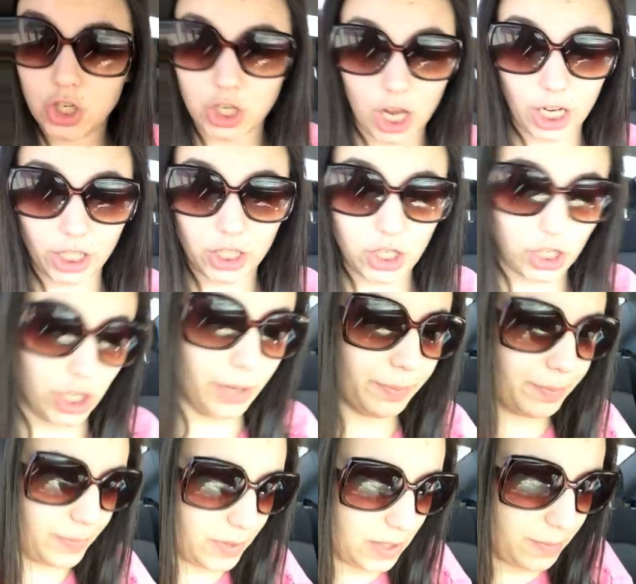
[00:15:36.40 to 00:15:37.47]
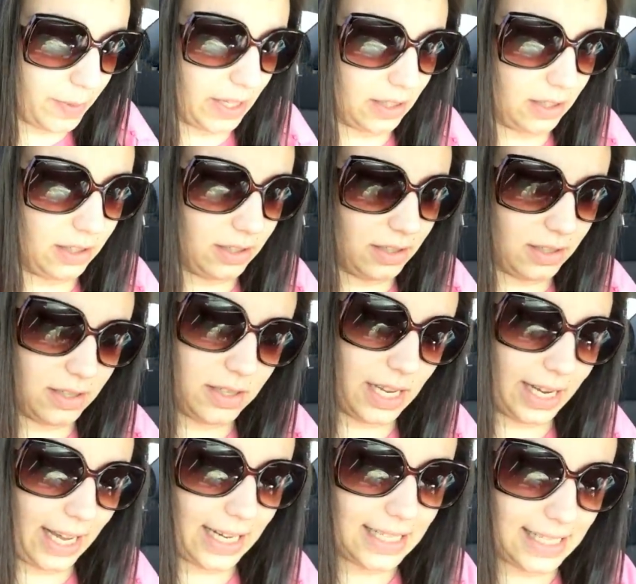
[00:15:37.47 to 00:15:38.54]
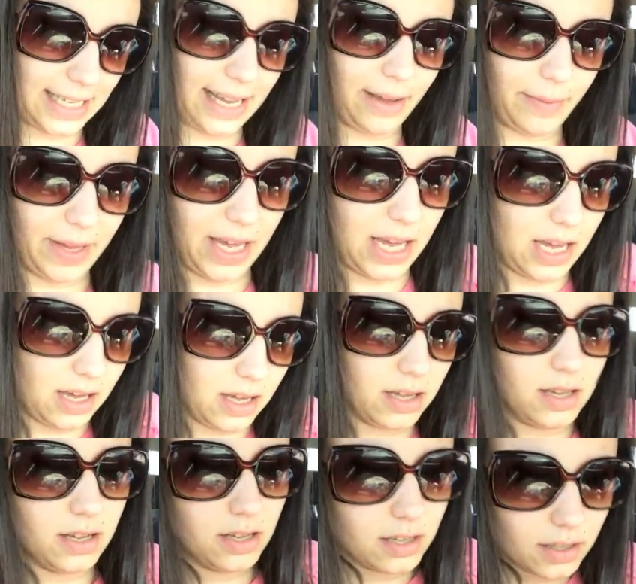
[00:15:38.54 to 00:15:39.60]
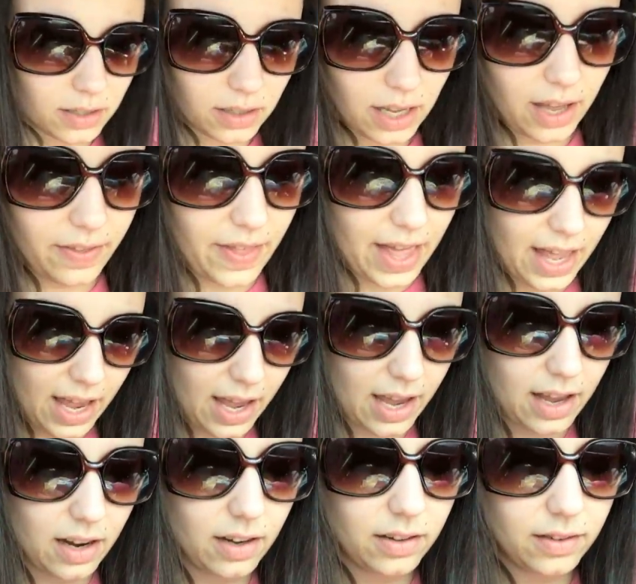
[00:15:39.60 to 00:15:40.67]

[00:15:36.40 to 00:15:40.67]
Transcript: cheddar chips because I got a Sammy. And then.